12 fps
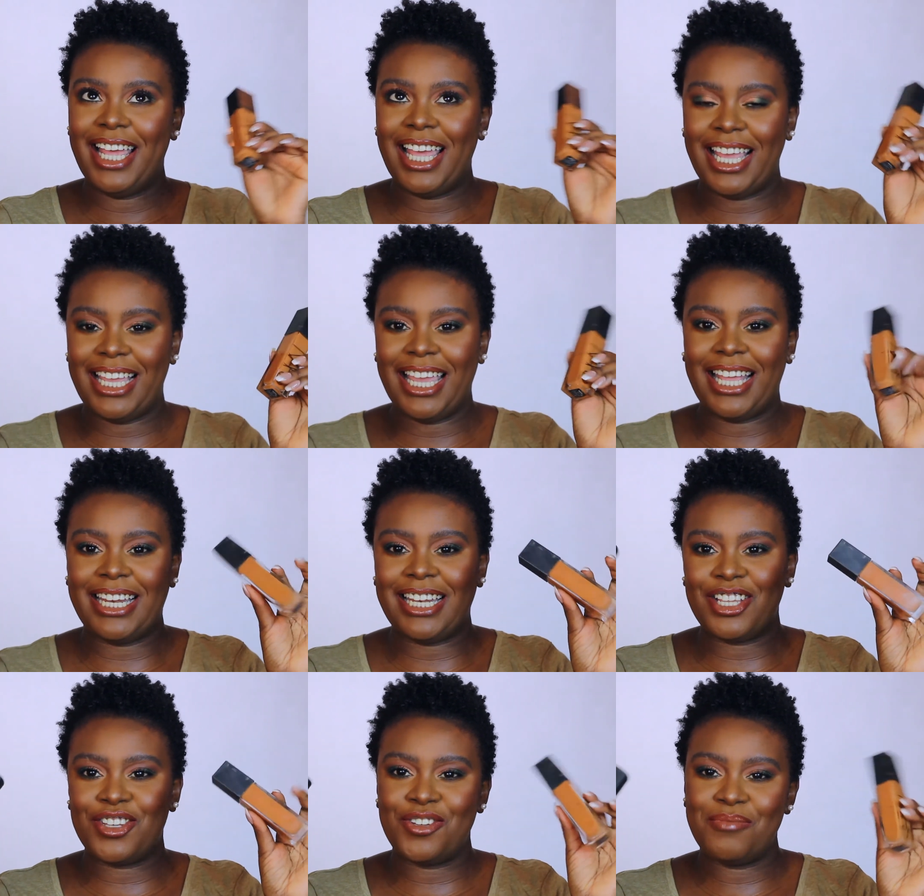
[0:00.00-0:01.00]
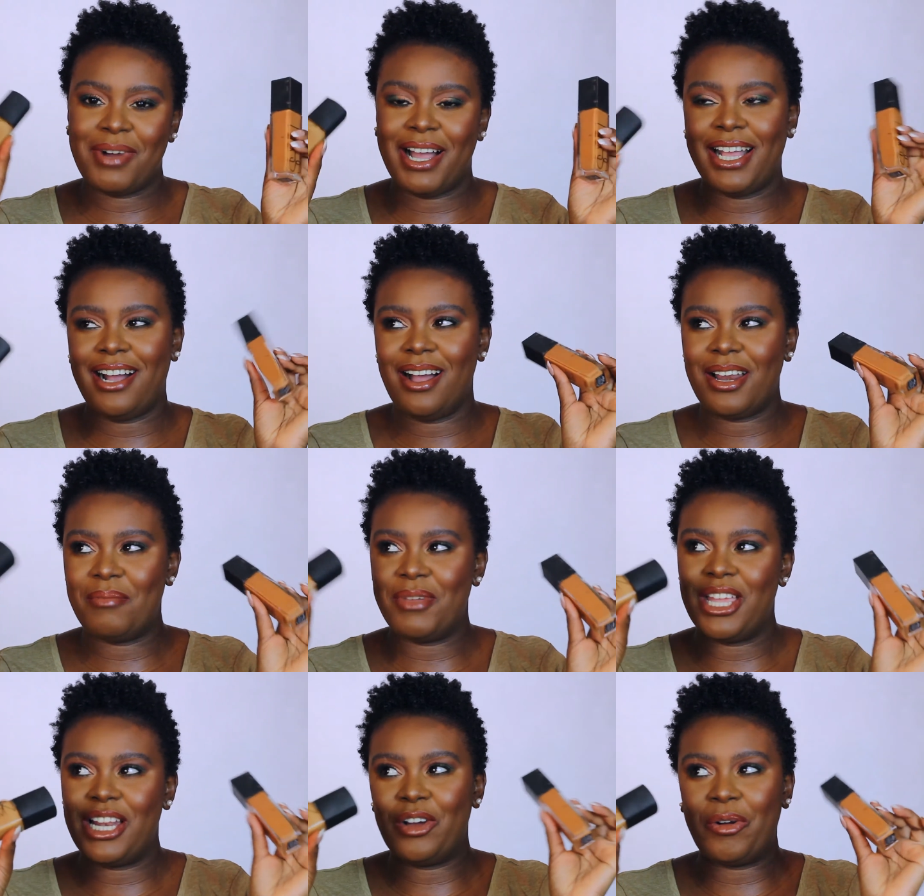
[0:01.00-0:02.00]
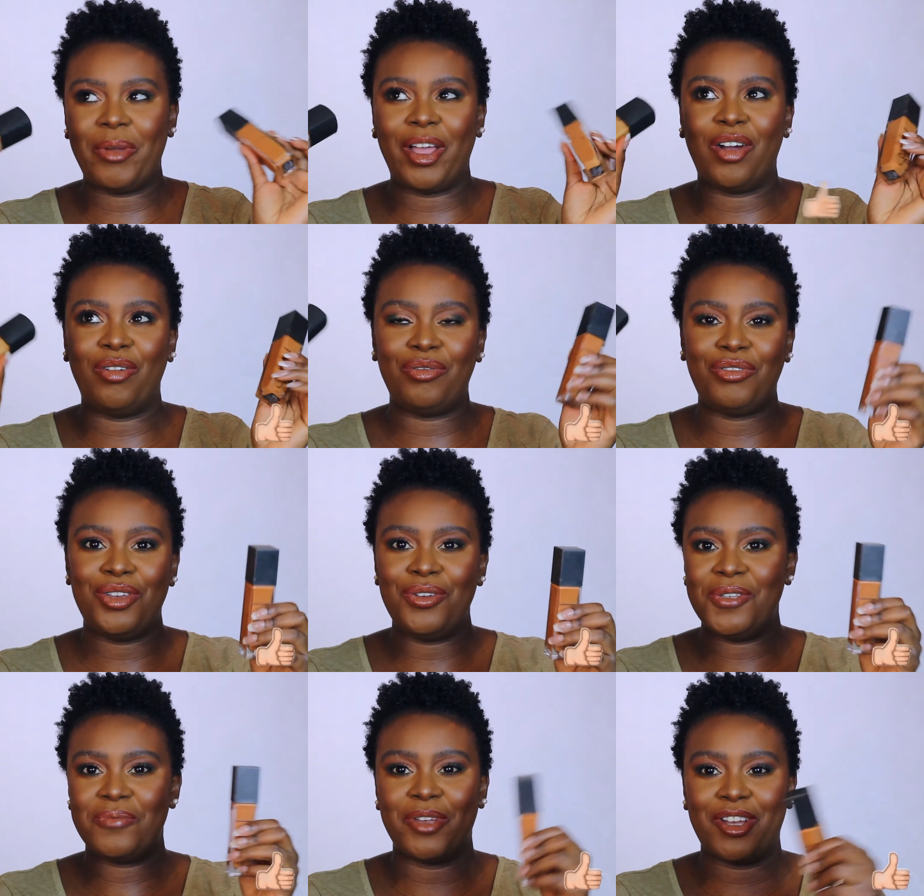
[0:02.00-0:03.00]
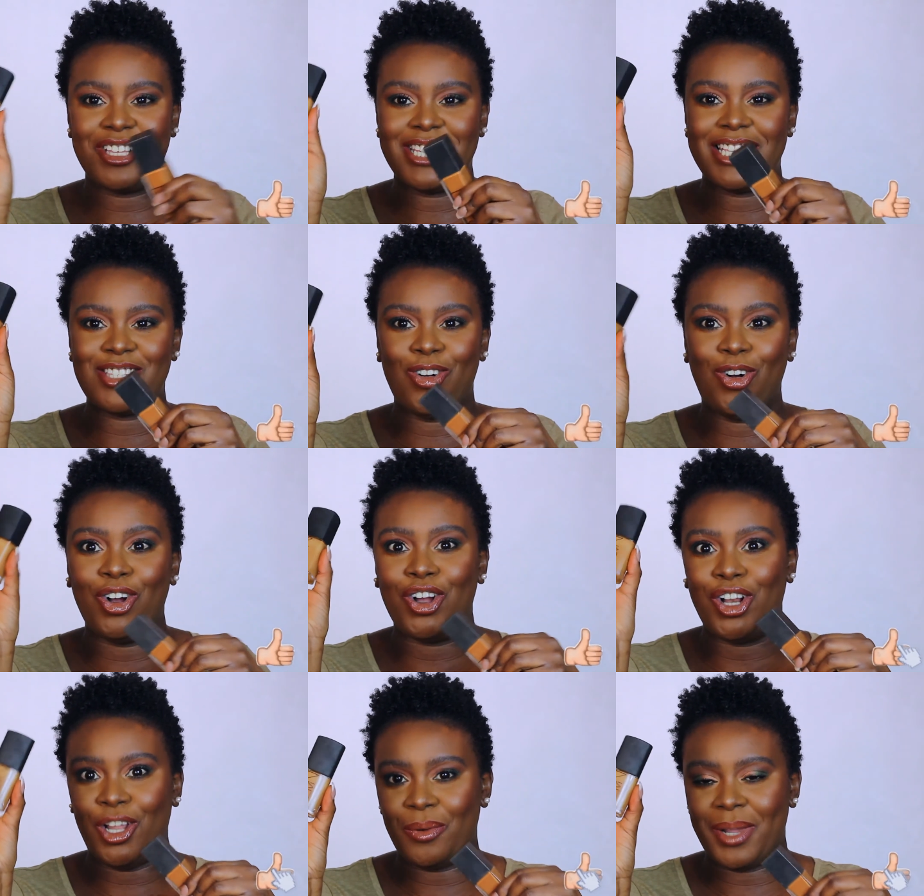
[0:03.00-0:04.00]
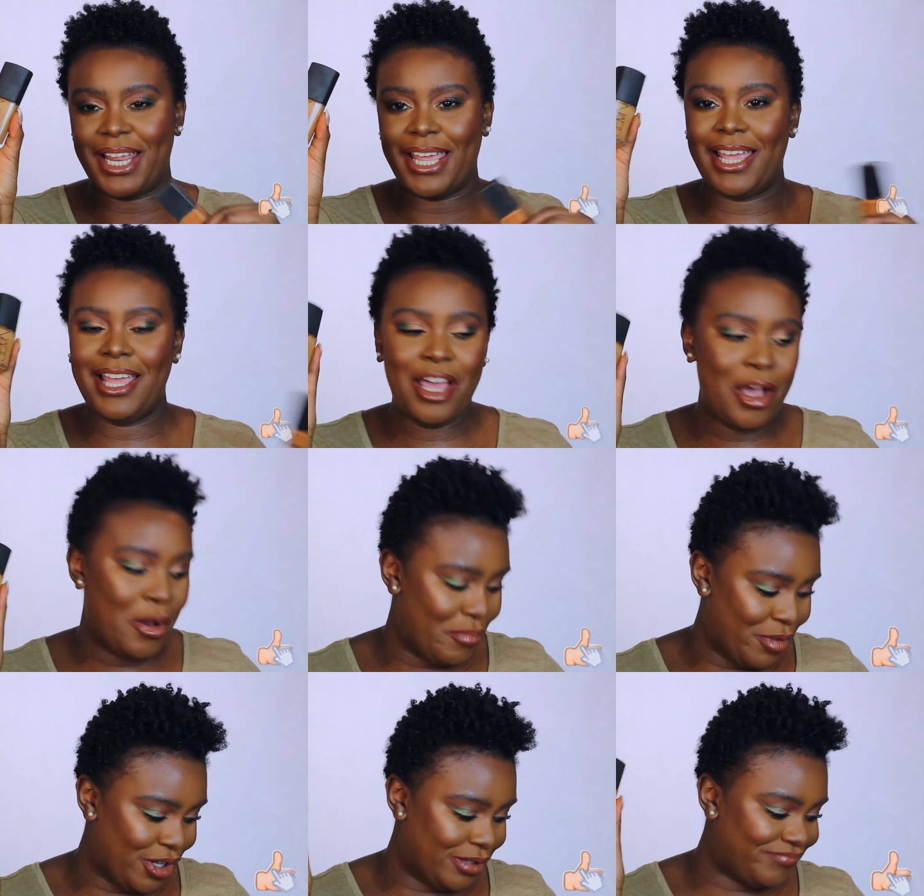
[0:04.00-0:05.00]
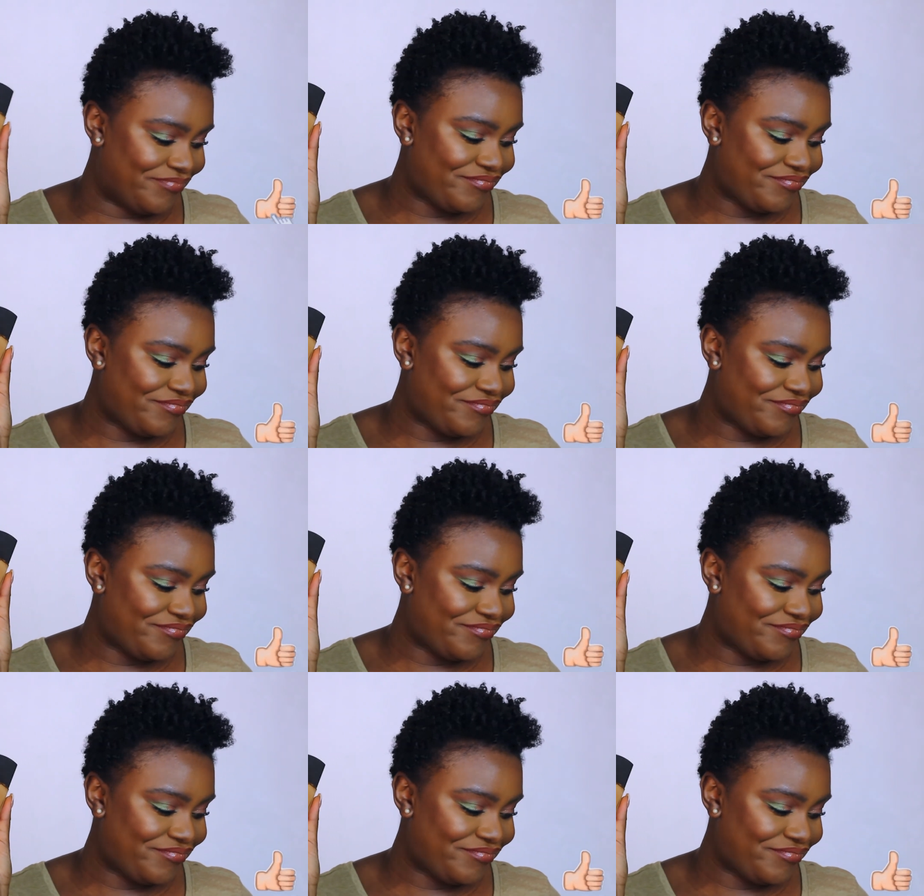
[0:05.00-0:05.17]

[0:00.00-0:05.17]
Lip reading: again, you might kind of be a little bit confused because it's got glow in it, but